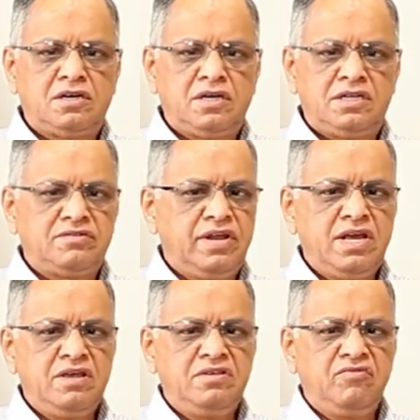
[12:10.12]
It's very
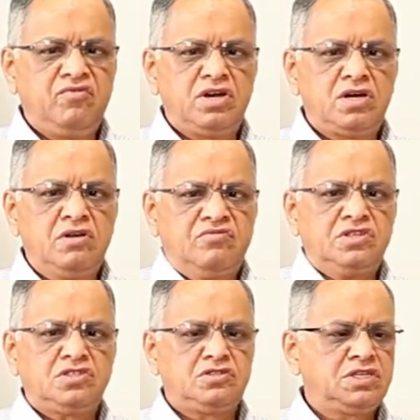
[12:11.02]
easy for all of
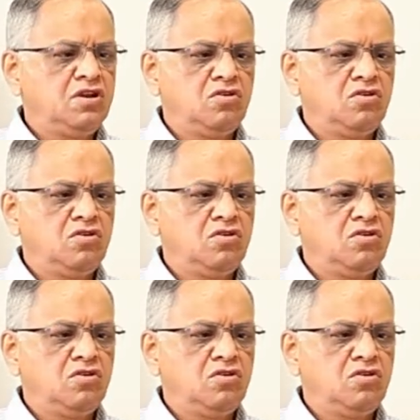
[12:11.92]
us to say,